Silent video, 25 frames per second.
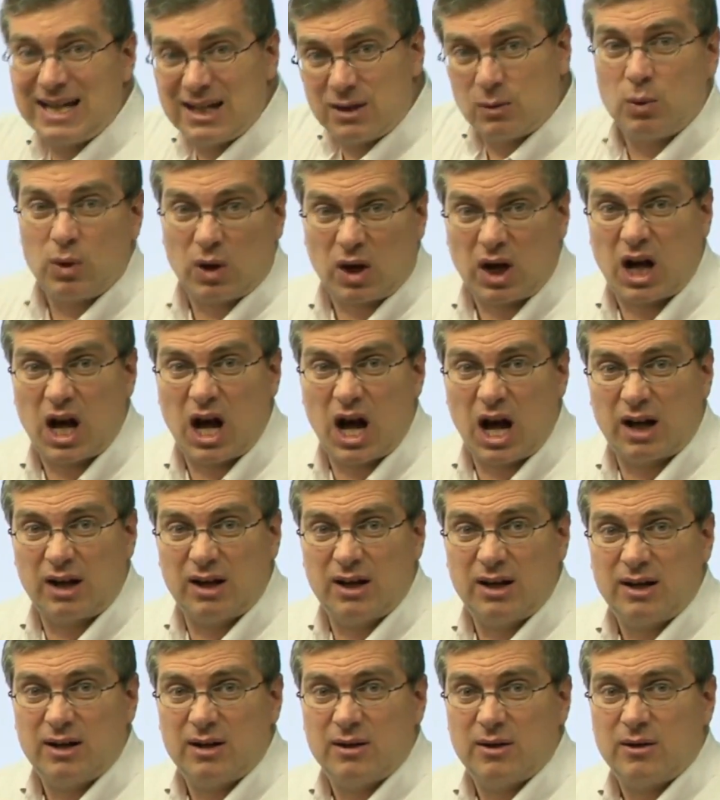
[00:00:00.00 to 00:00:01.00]
will cut
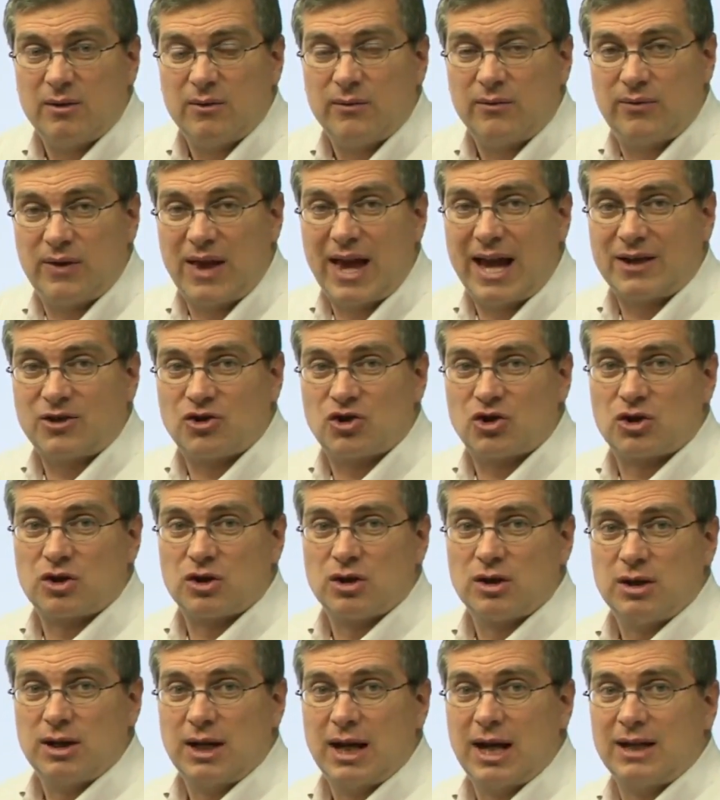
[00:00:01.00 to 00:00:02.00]

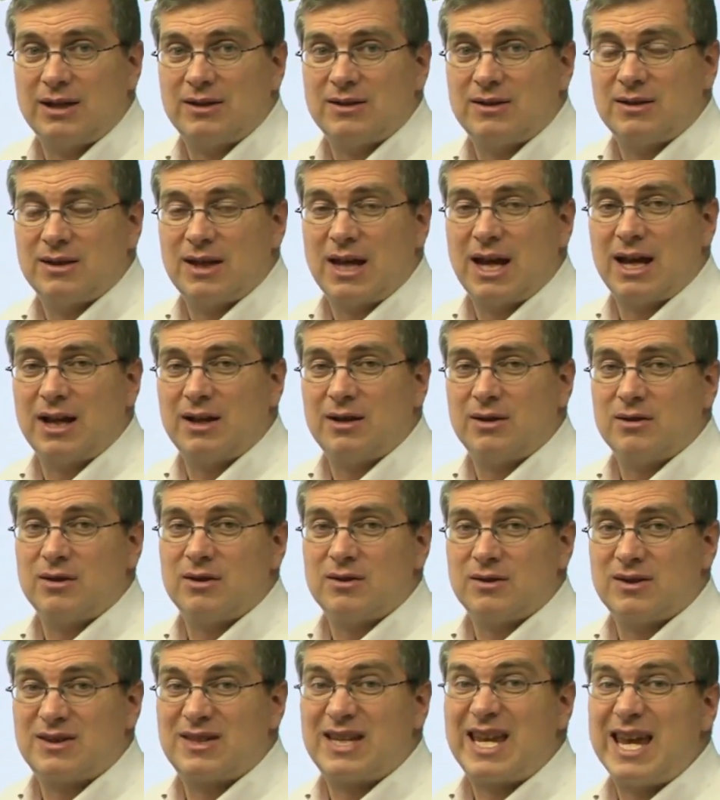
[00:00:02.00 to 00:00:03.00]
flesh and
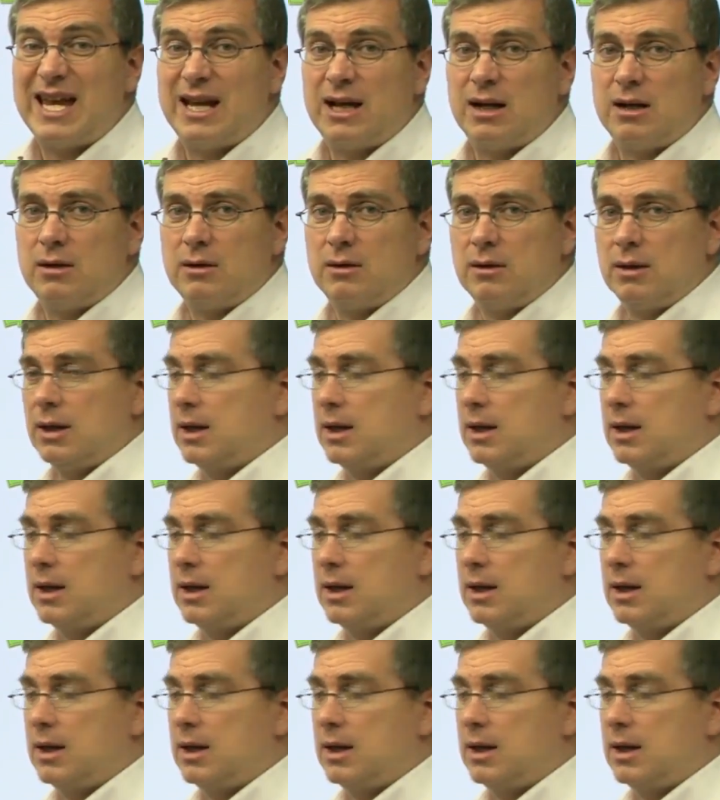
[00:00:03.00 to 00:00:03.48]
skin.